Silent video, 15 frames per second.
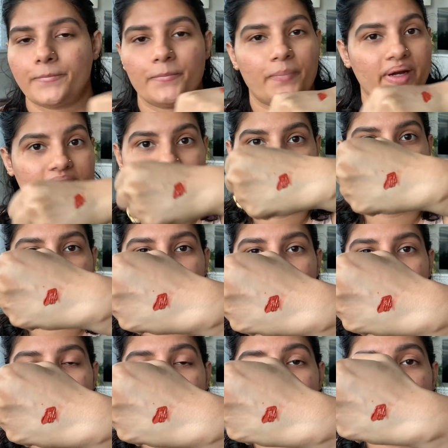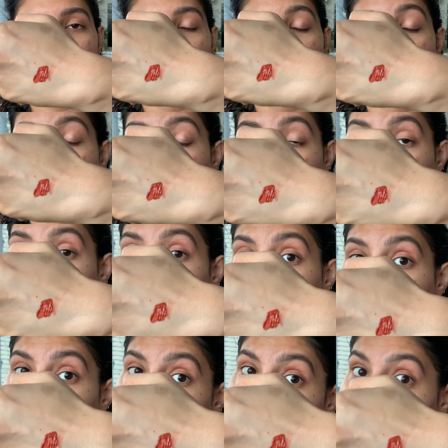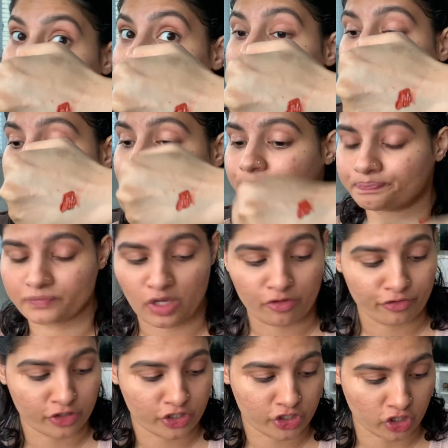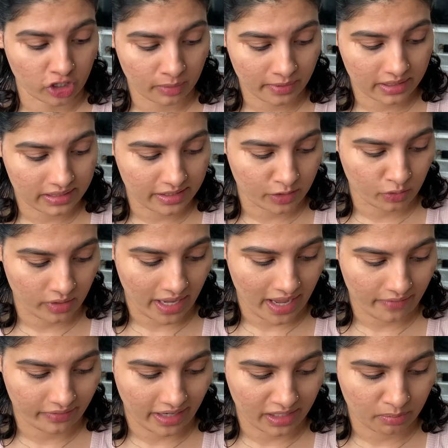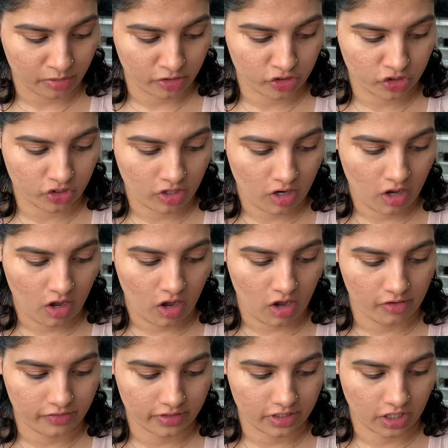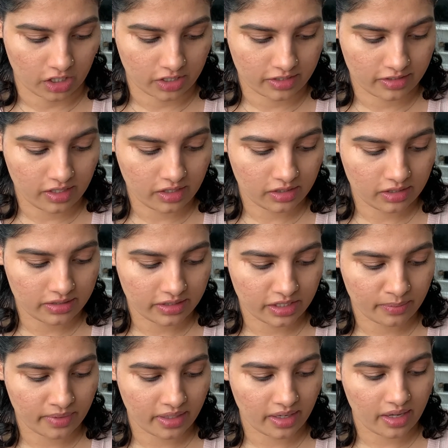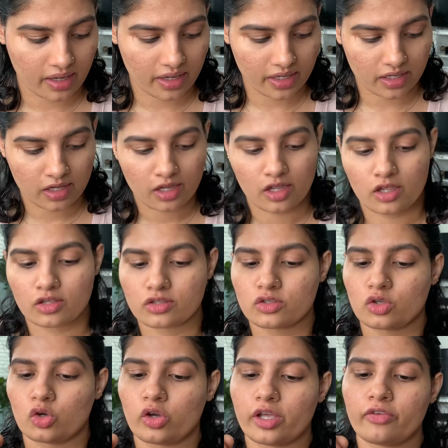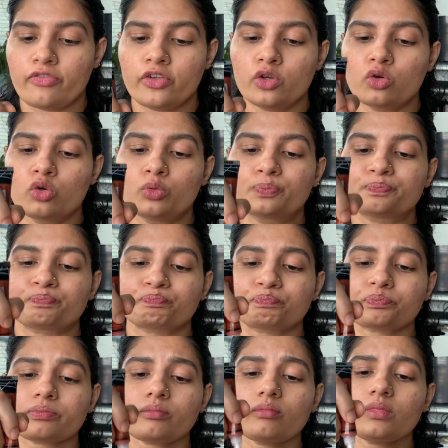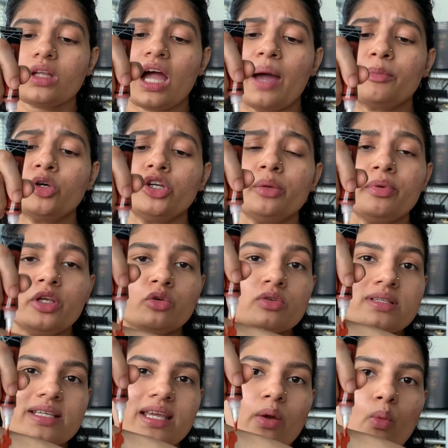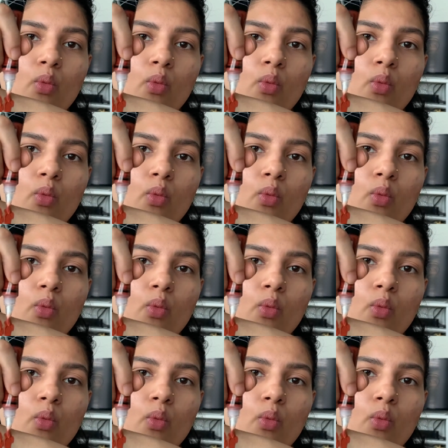but definitely I'm not gonna use this for sure because I don't have that much of a dark circles under my eye. So I'm gonna be using a